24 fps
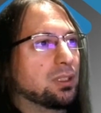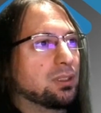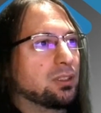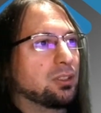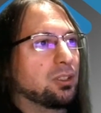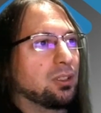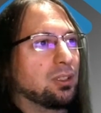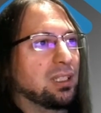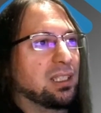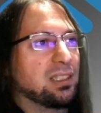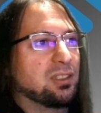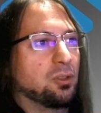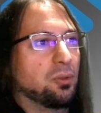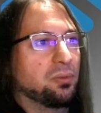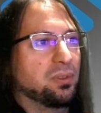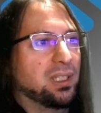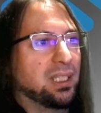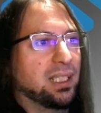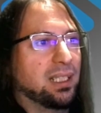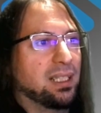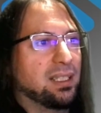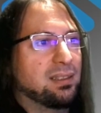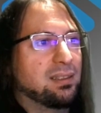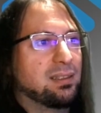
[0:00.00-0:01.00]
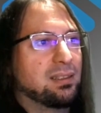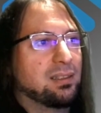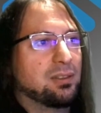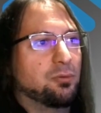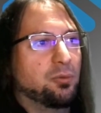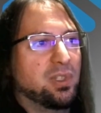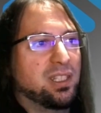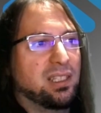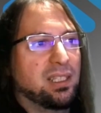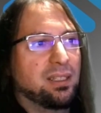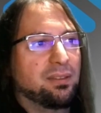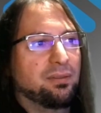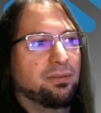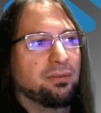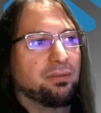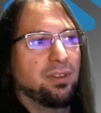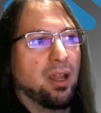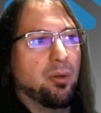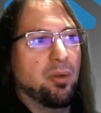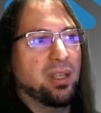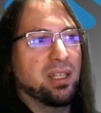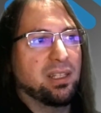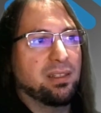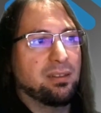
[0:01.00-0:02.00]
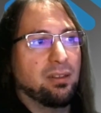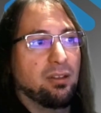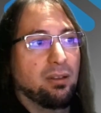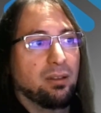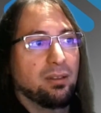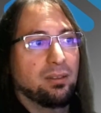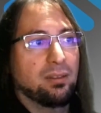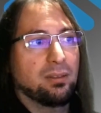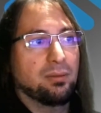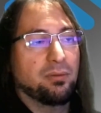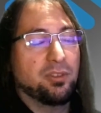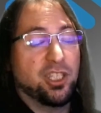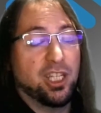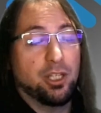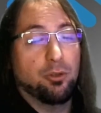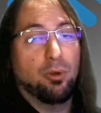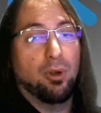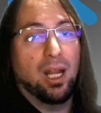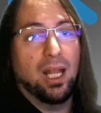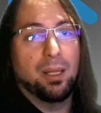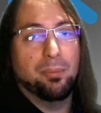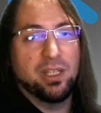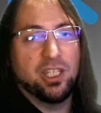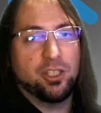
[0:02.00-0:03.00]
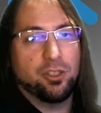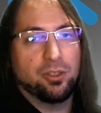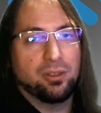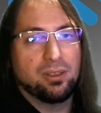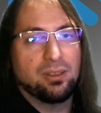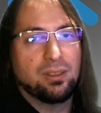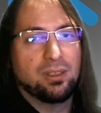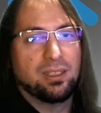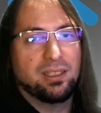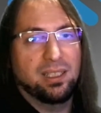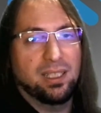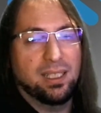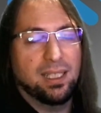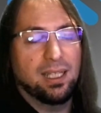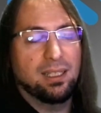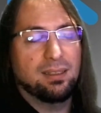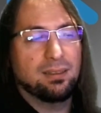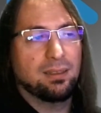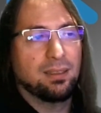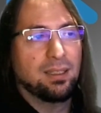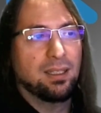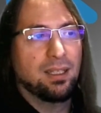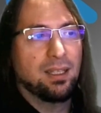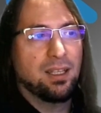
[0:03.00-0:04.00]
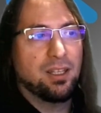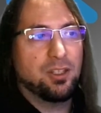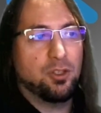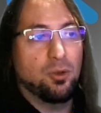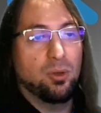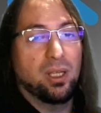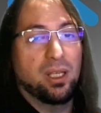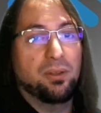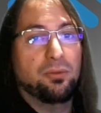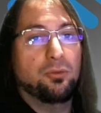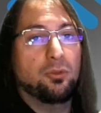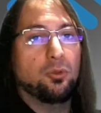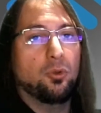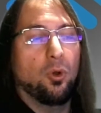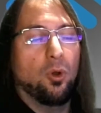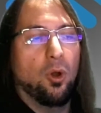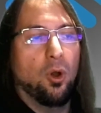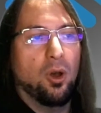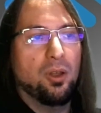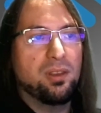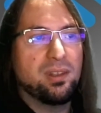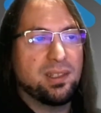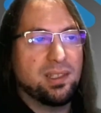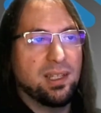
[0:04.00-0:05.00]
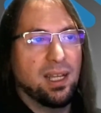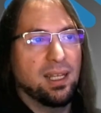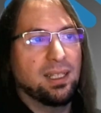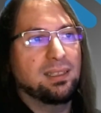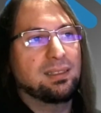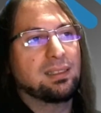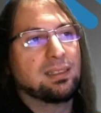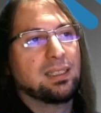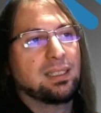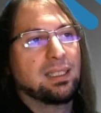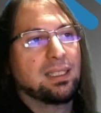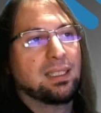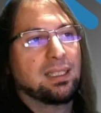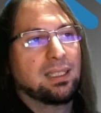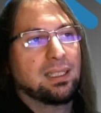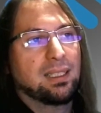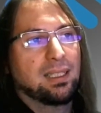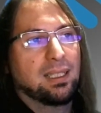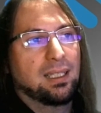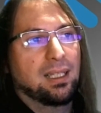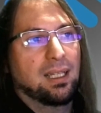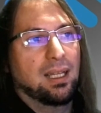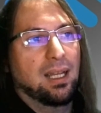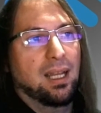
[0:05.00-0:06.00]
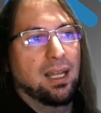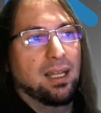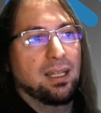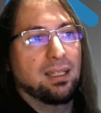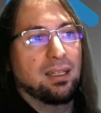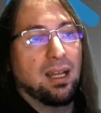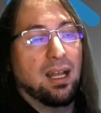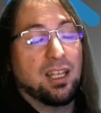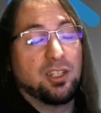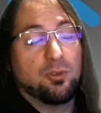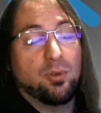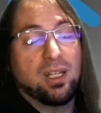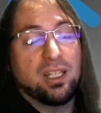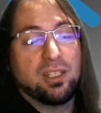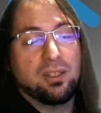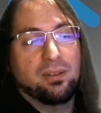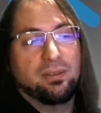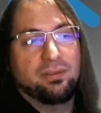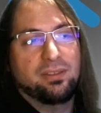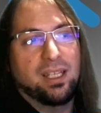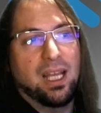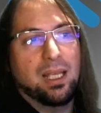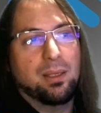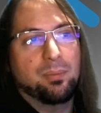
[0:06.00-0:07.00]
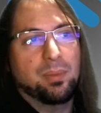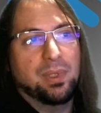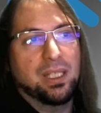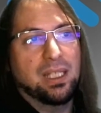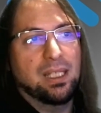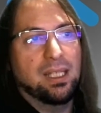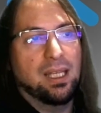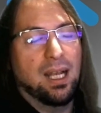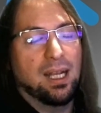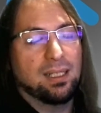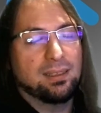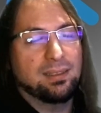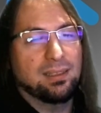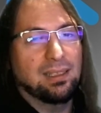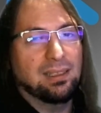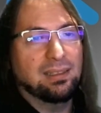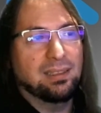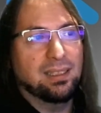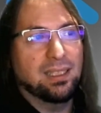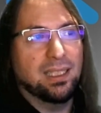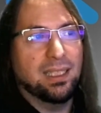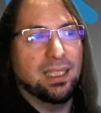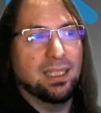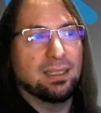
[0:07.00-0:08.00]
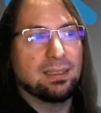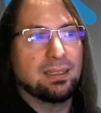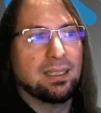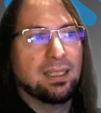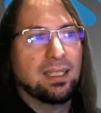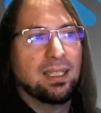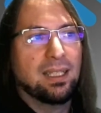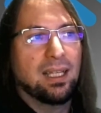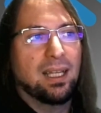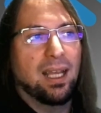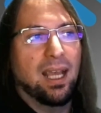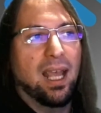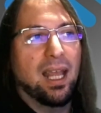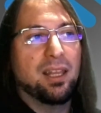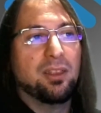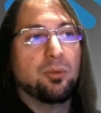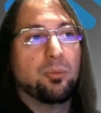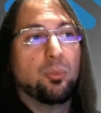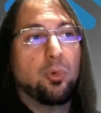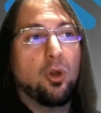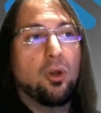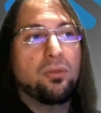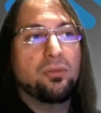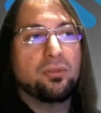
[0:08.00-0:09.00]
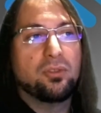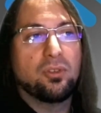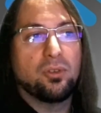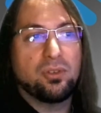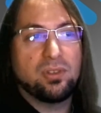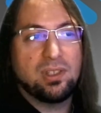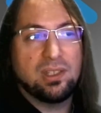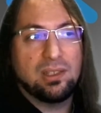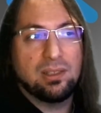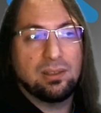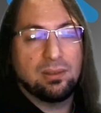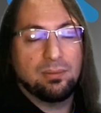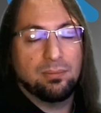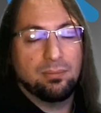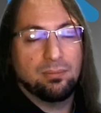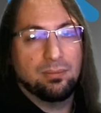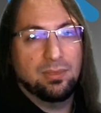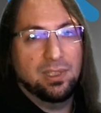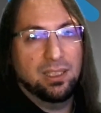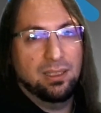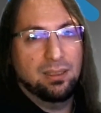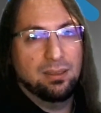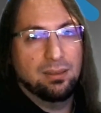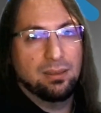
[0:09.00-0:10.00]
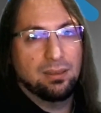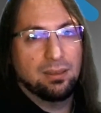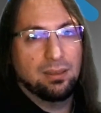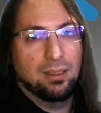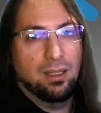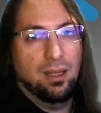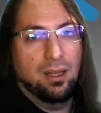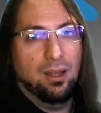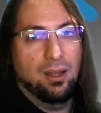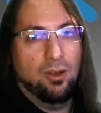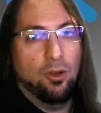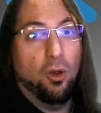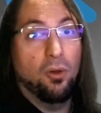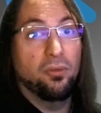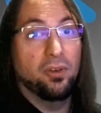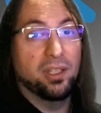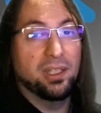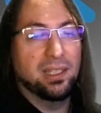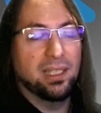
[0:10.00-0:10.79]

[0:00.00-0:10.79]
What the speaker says: the list of tickets, we see there is a general admission ticket. So if you go on site, as well as a VIP access ticket, and both those other